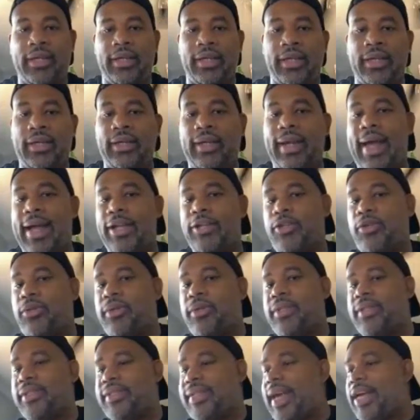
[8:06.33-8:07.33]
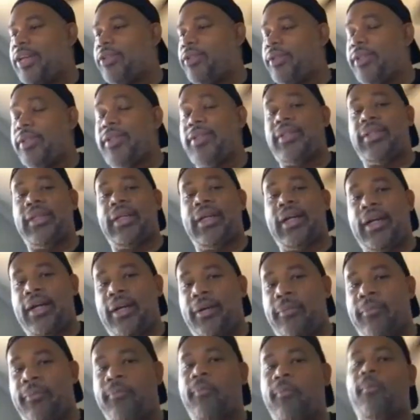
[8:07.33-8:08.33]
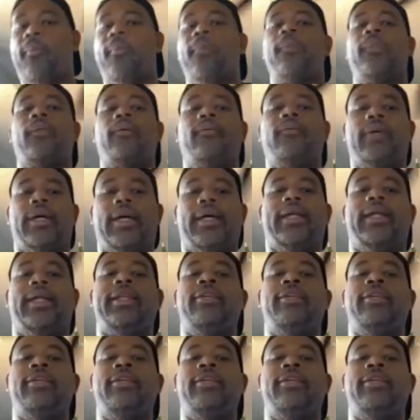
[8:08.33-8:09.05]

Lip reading: ecological disasters to come, right?